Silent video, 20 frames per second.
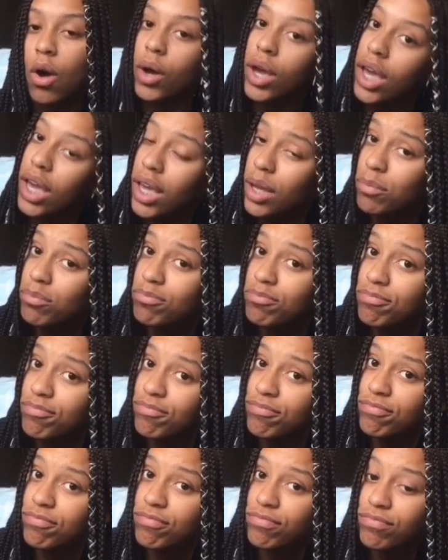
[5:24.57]
Okay?
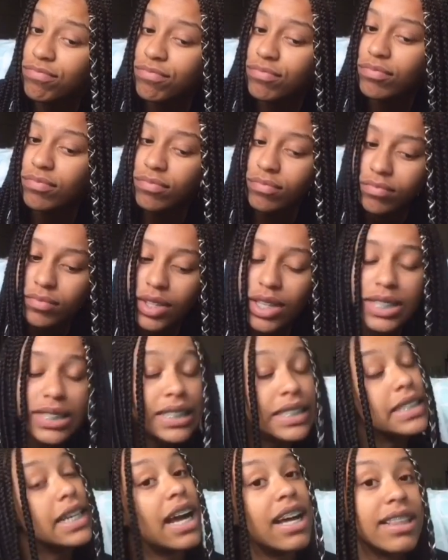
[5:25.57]

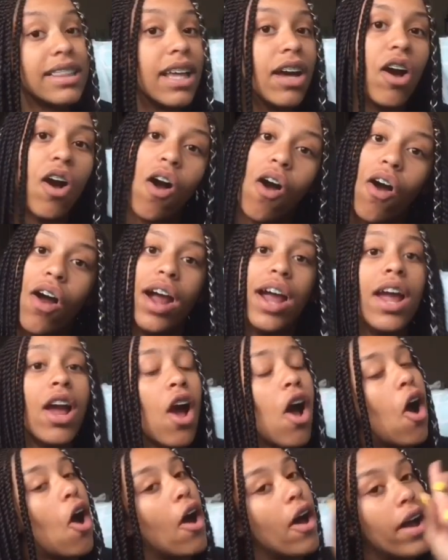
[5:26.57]
It's not that hard.
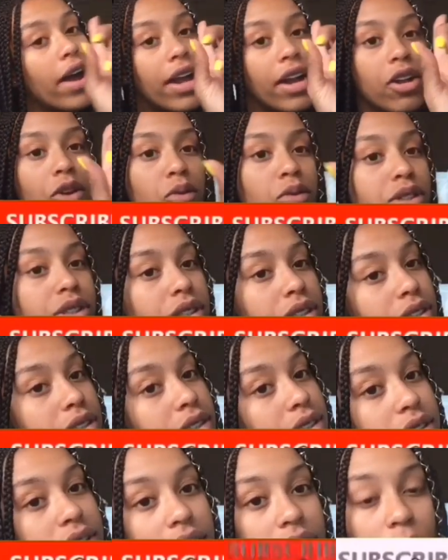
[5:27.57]
All I gotta do is
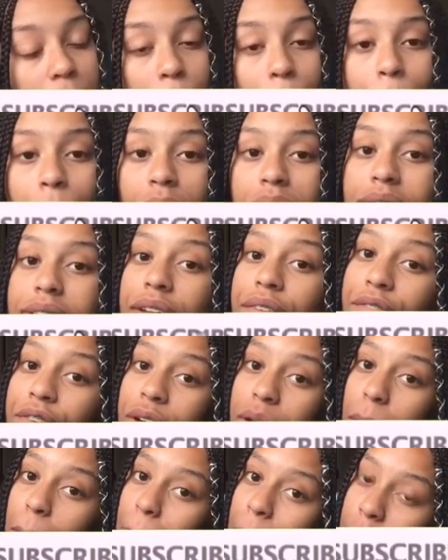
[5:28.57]
just press that
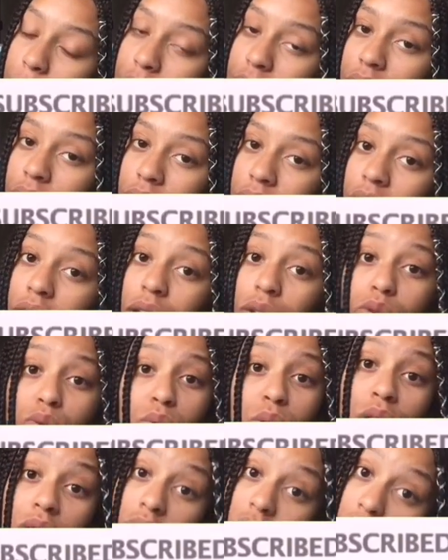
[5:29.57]
freaking button and
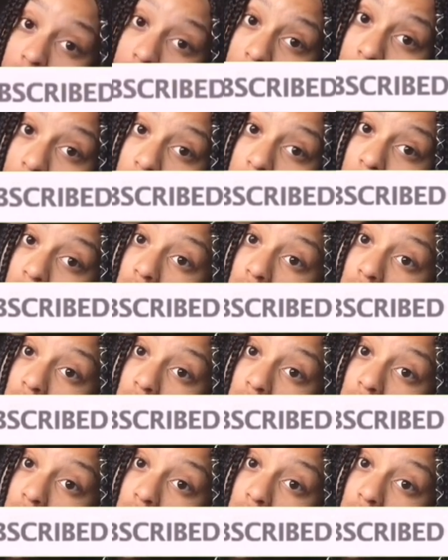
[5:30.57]
you done.